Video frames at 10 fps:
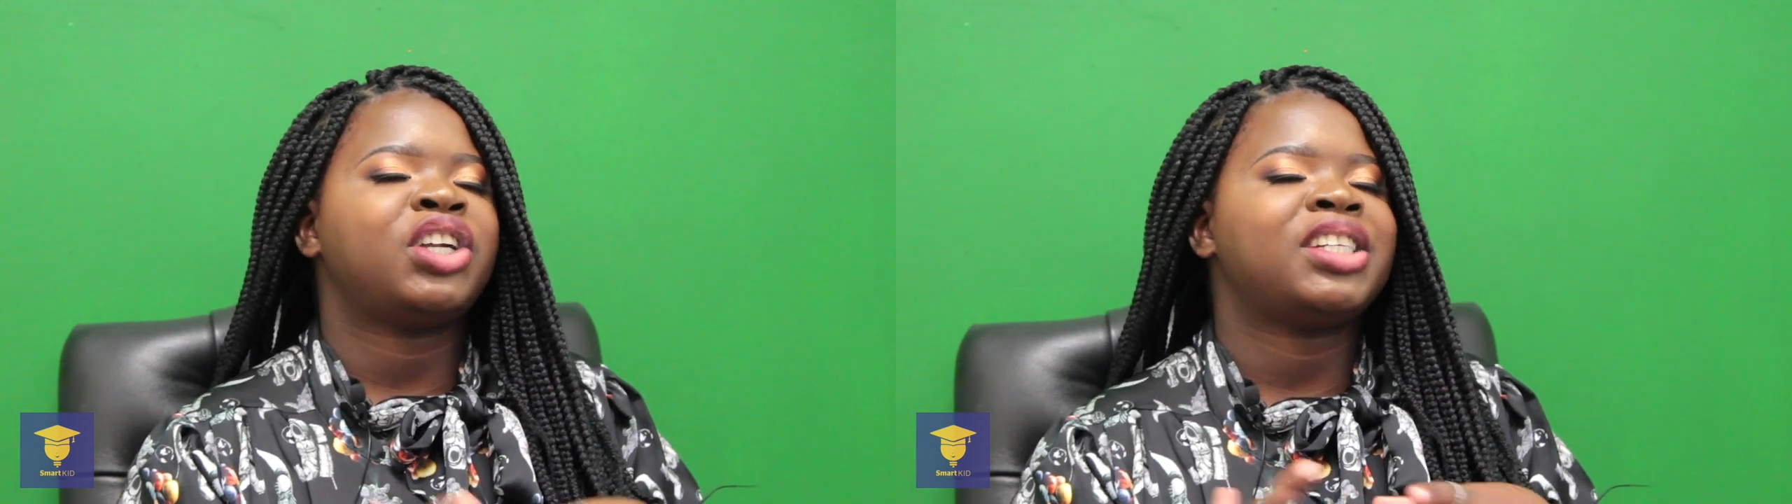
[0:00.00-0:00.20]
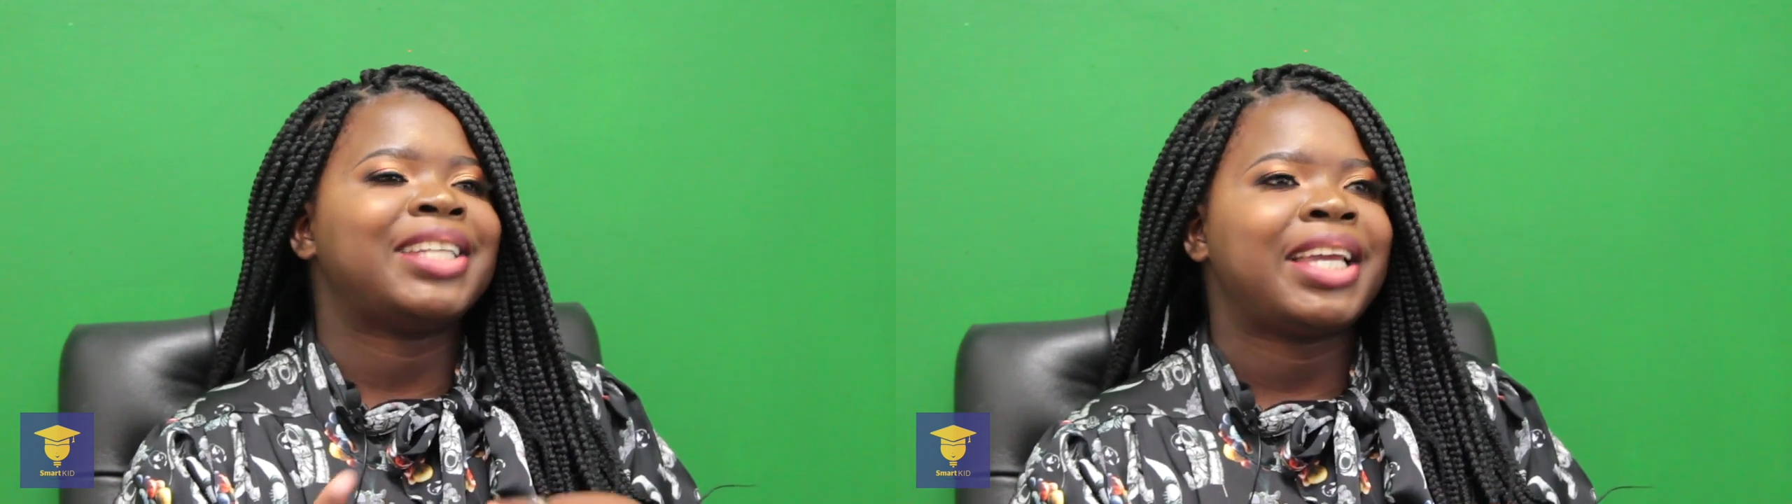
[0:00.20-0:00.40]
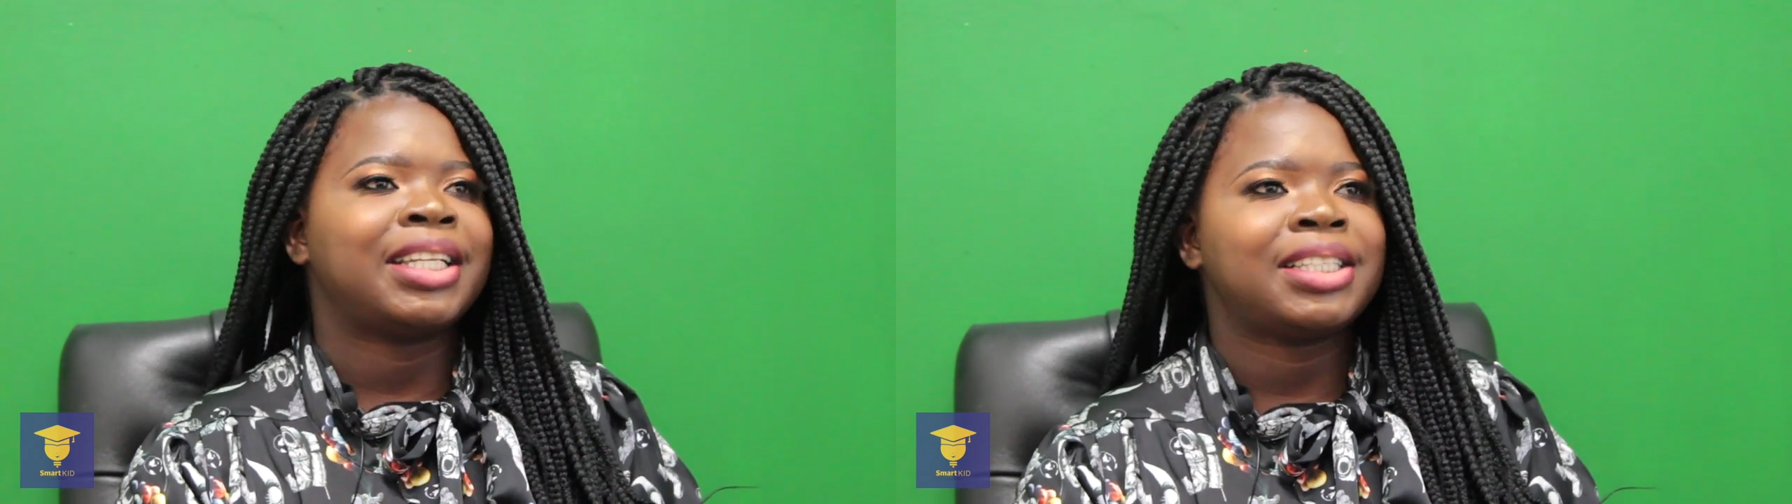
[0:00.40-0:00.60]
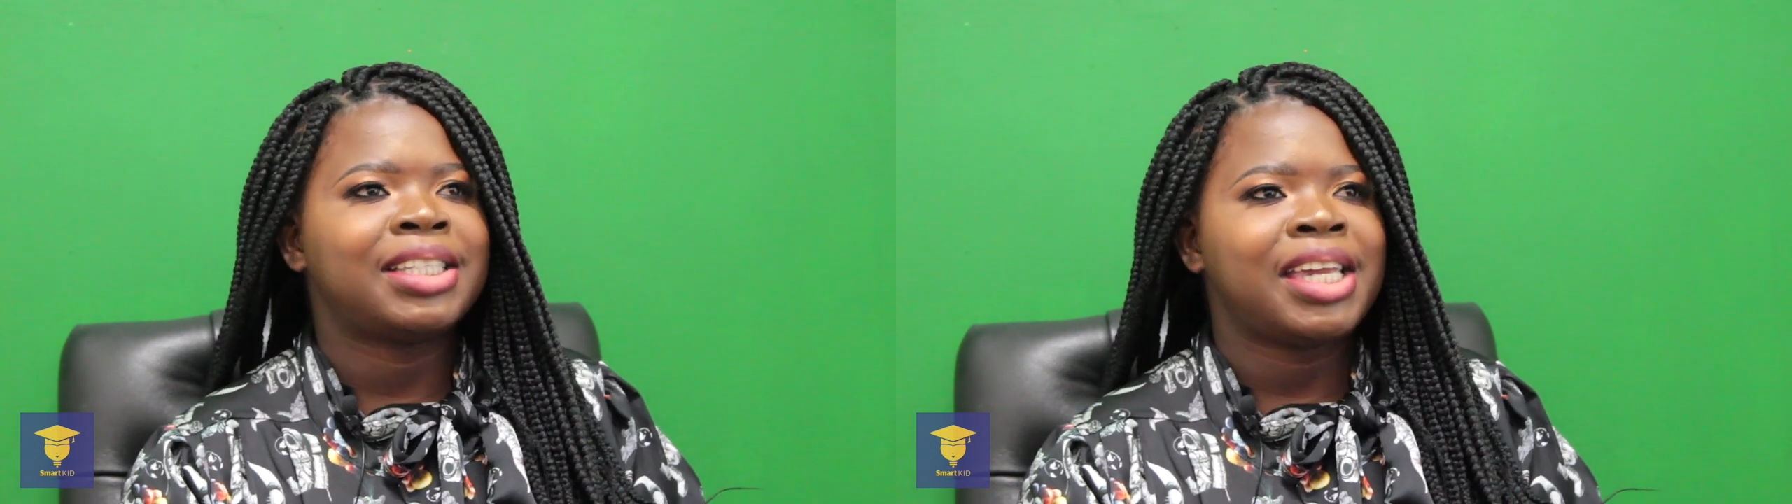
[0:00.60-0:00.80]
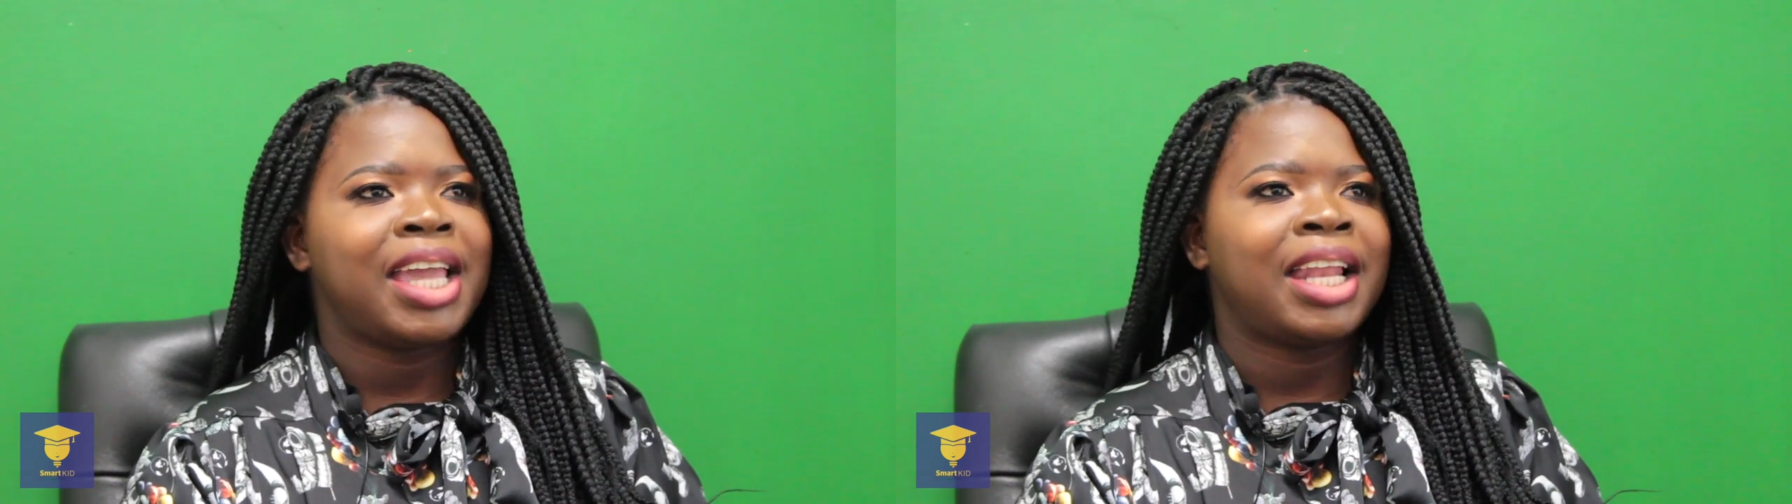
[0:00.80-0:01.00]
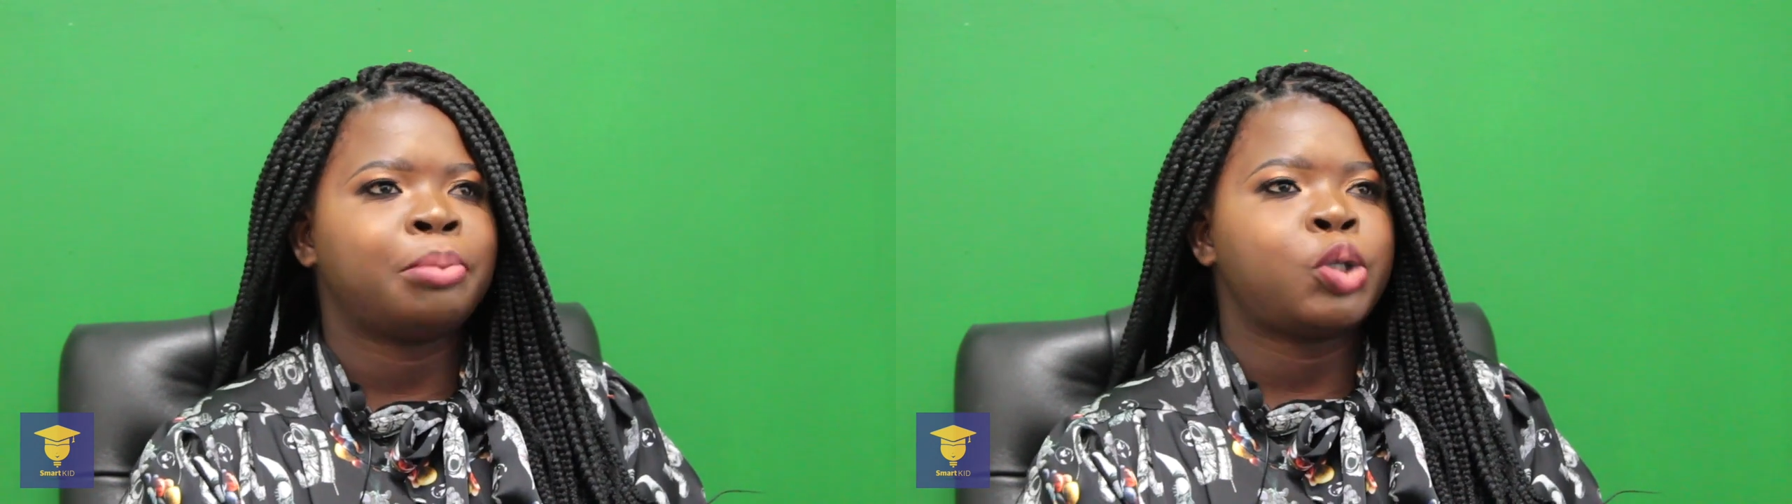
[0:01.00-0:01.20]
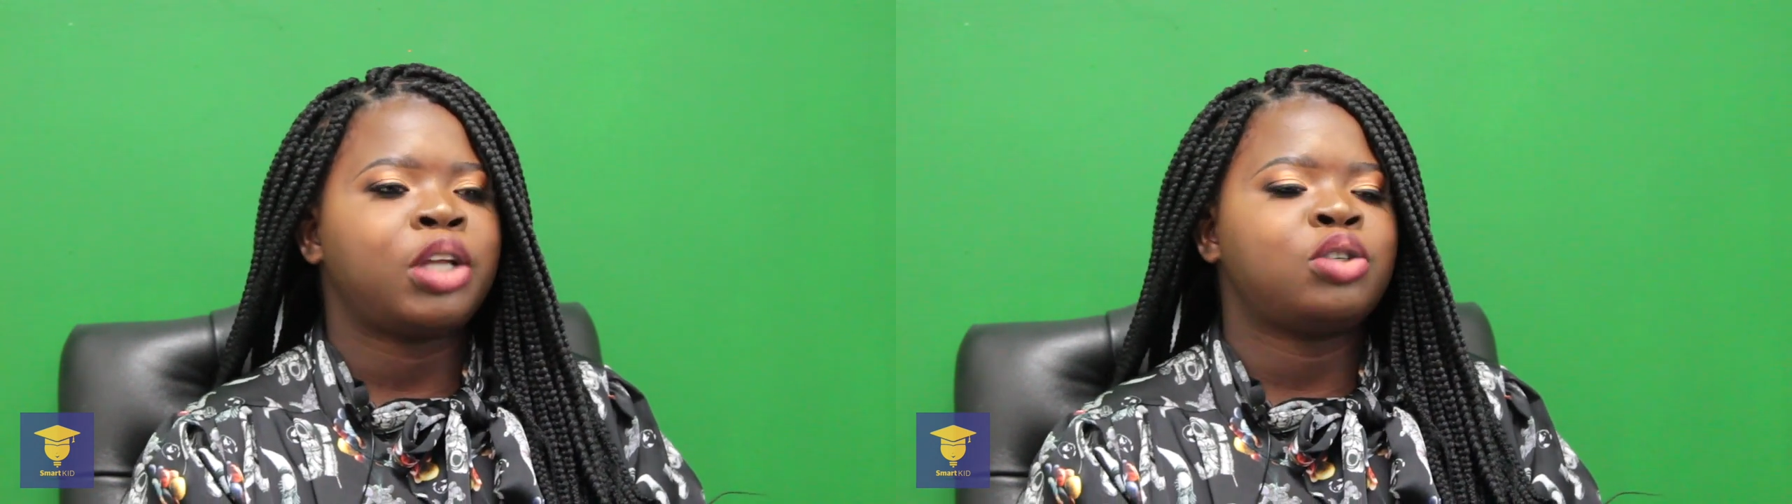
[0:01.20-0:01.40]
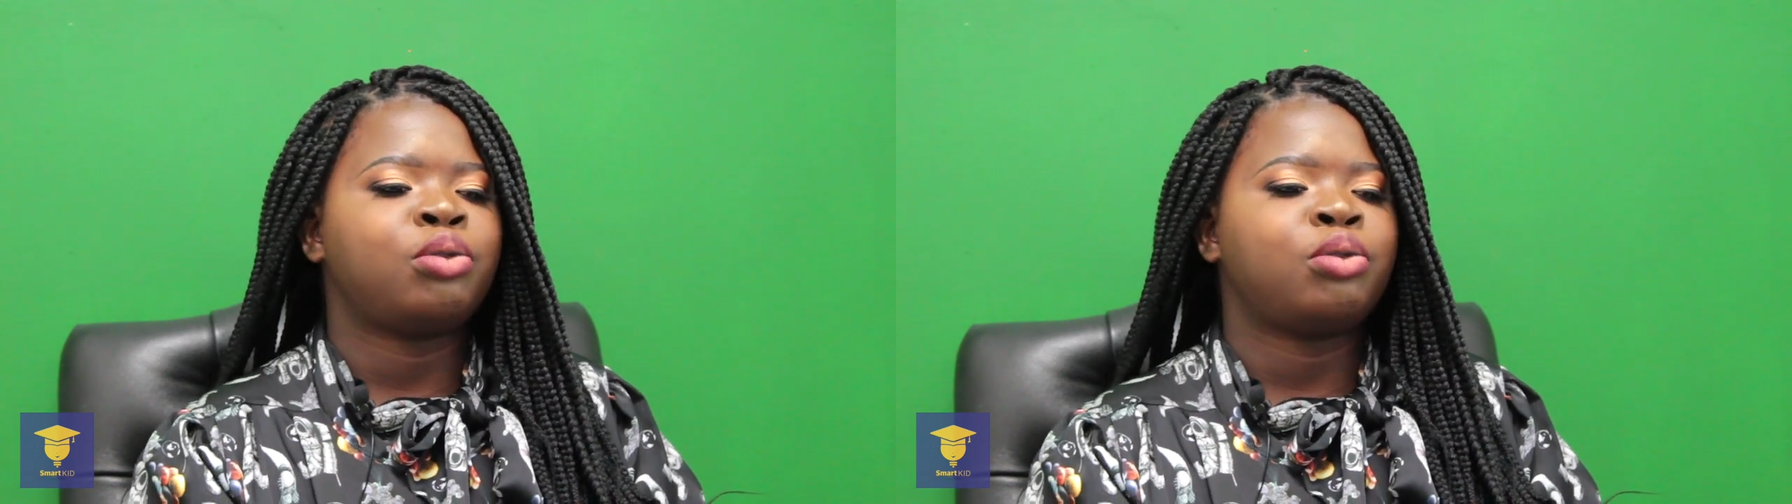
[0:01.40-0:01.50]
an identity and I'm trying